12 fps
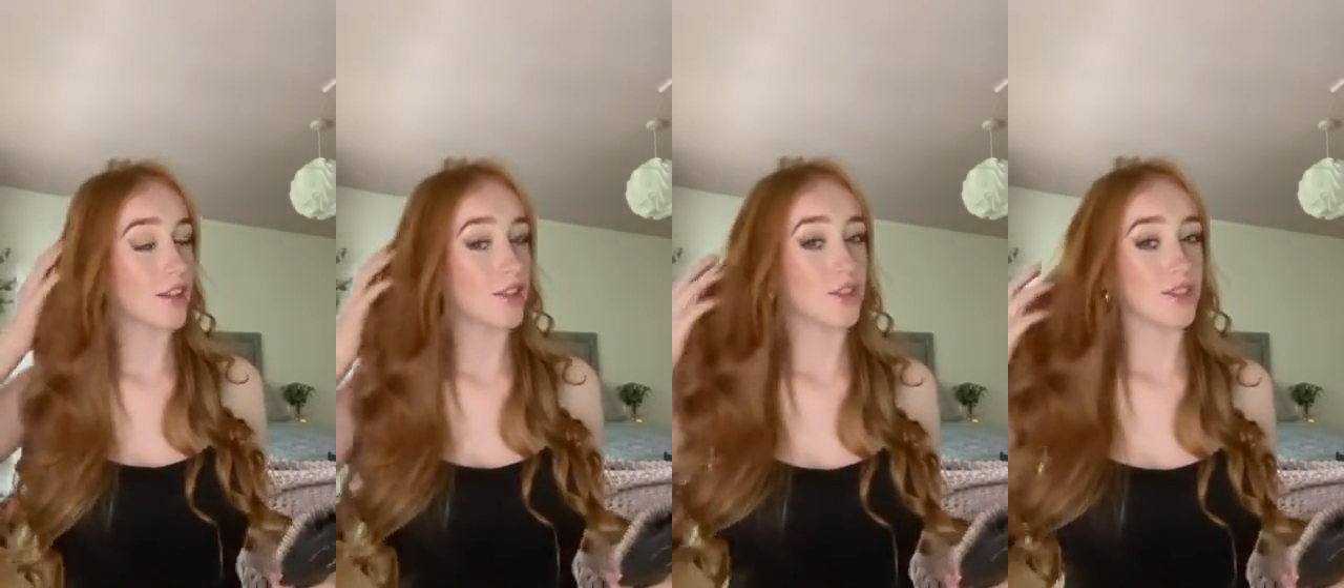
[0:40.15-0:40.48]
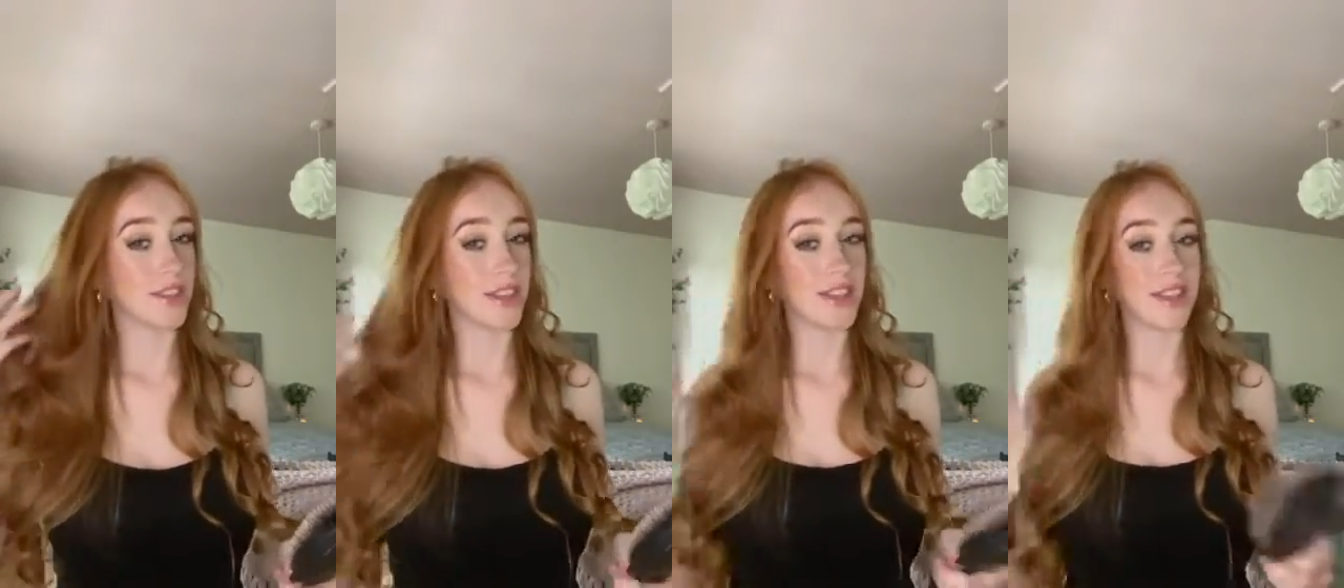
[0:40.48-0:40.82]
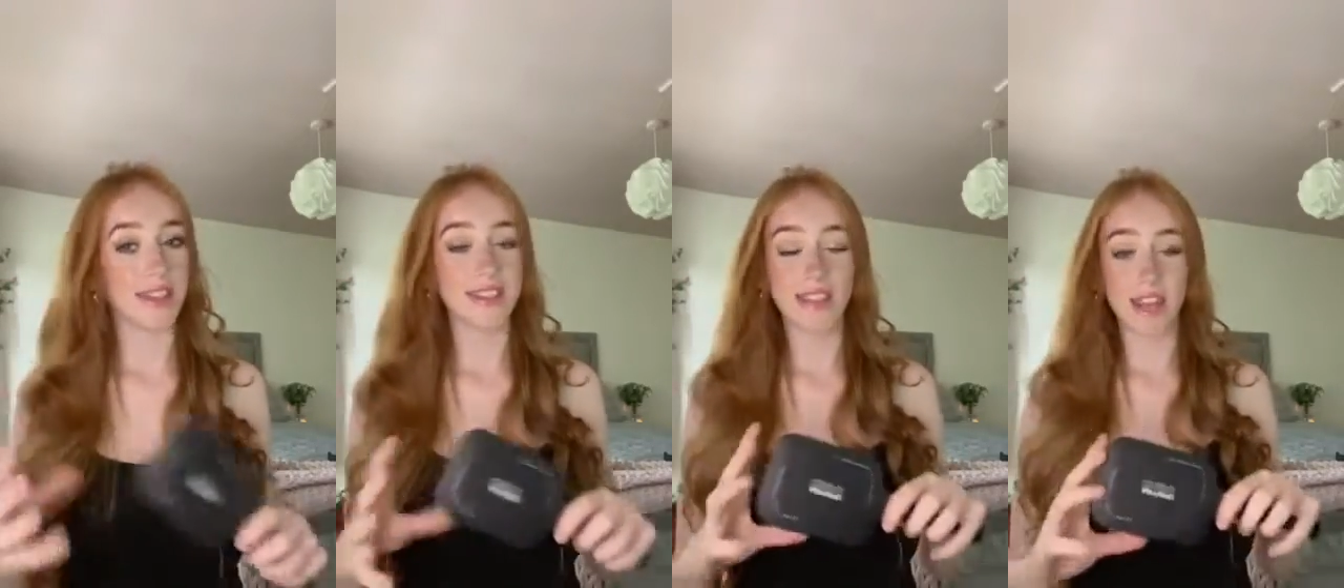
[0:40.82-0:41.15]
using the
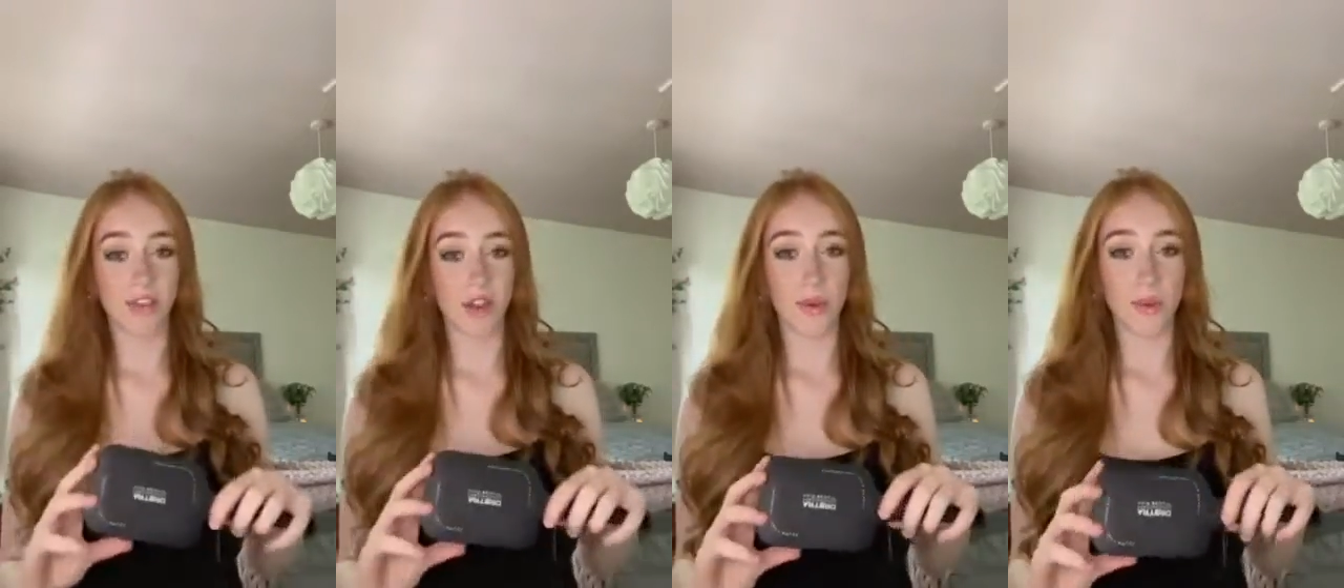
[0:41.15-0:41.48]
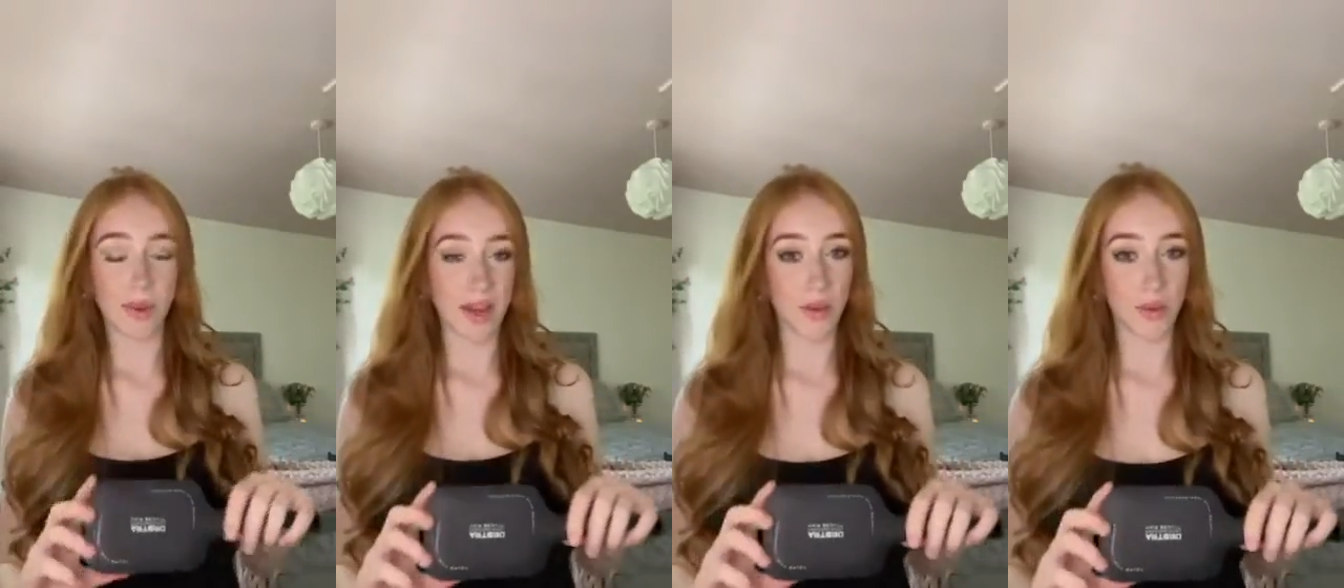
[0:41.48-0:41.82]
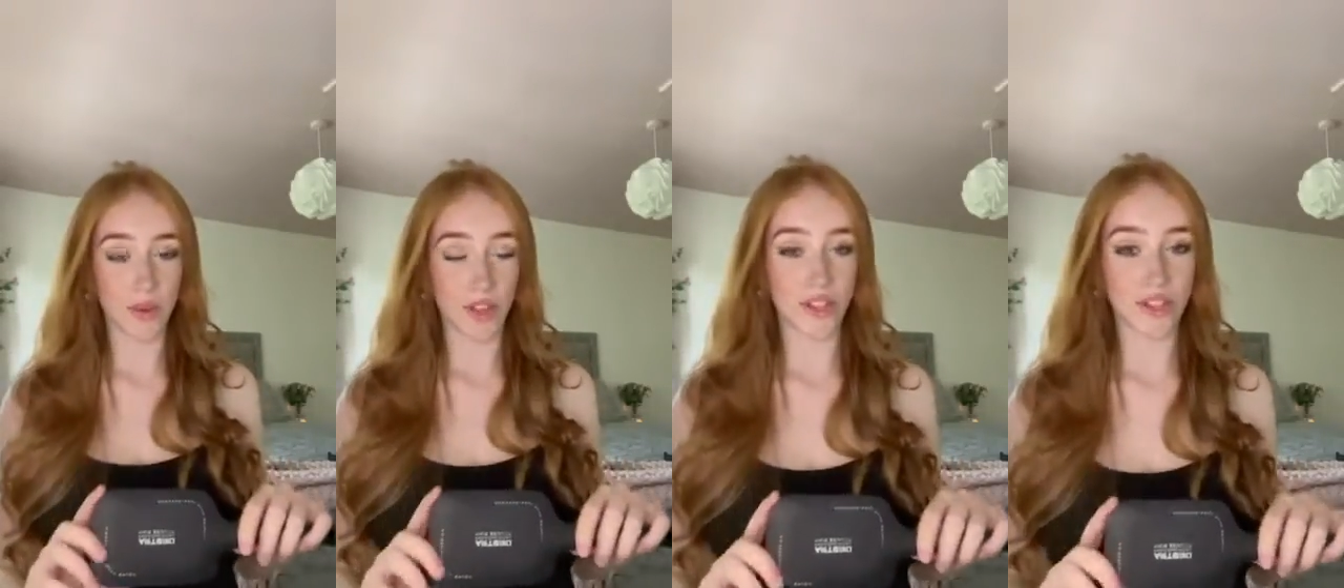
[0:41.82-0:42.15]
Artero paddle
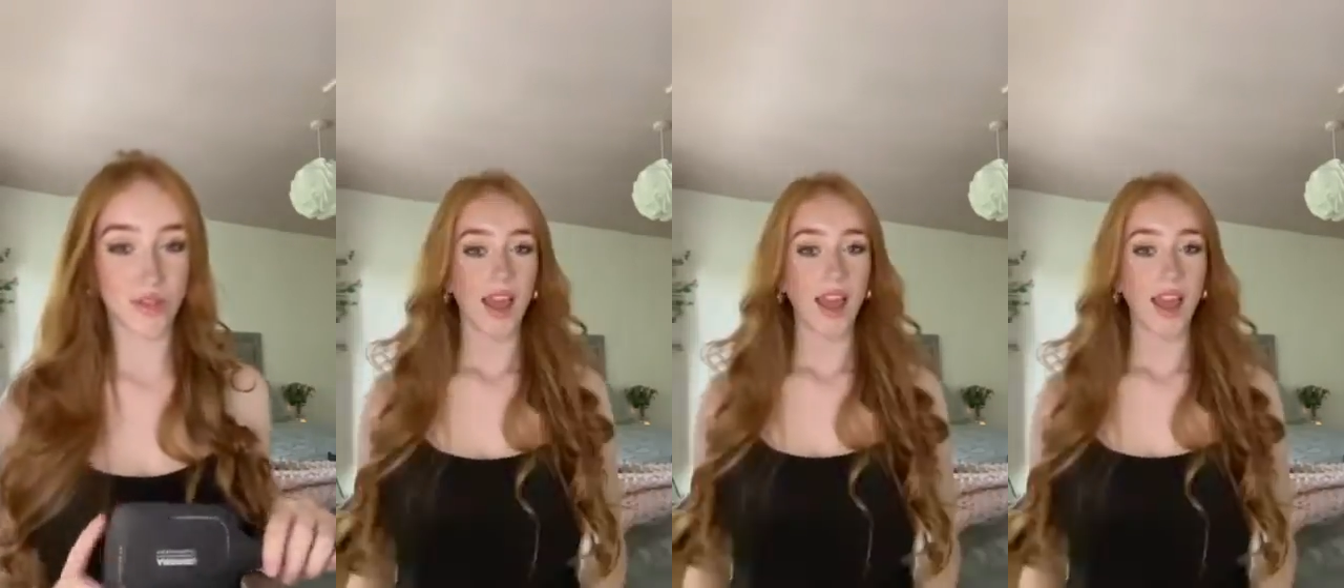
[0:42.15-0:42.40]
brush.